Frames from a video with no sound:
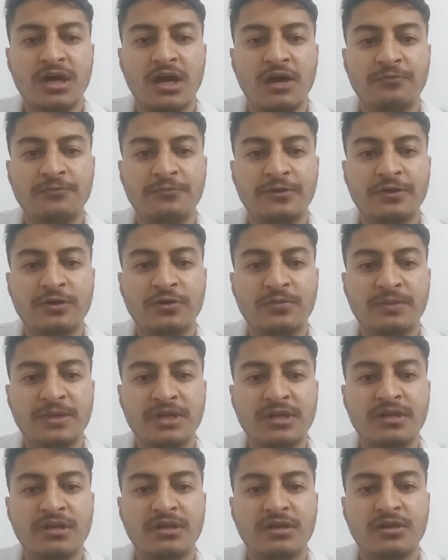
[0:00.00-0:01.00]
a
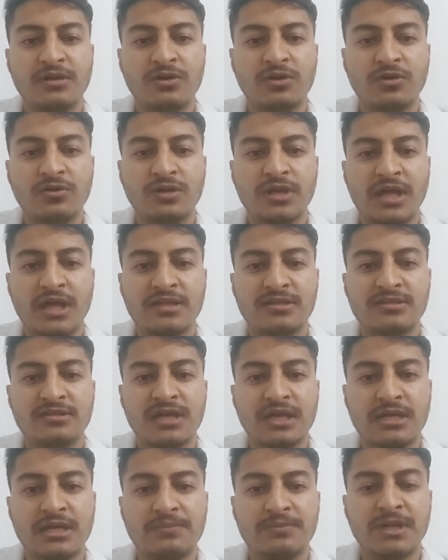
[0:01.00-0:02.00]
phenomenon known as
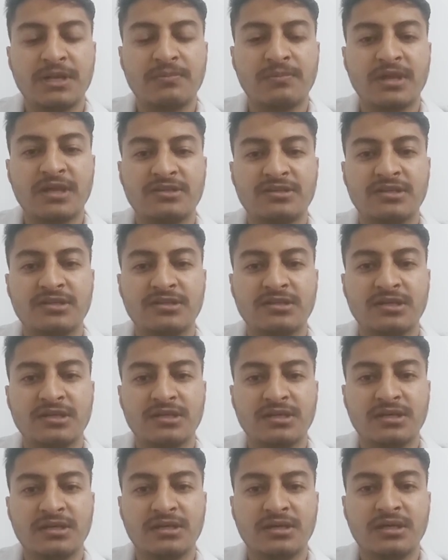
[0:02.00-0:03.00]
synaptic
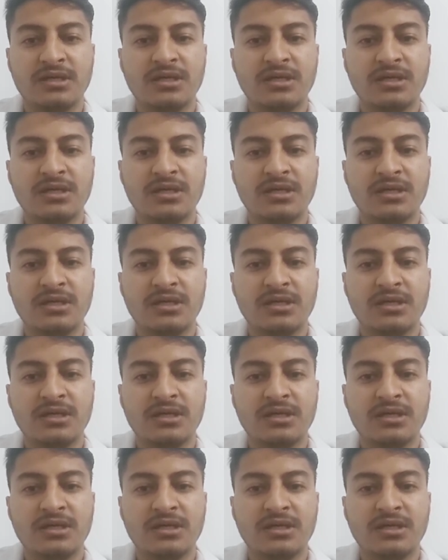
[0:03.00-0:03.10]
plasticity.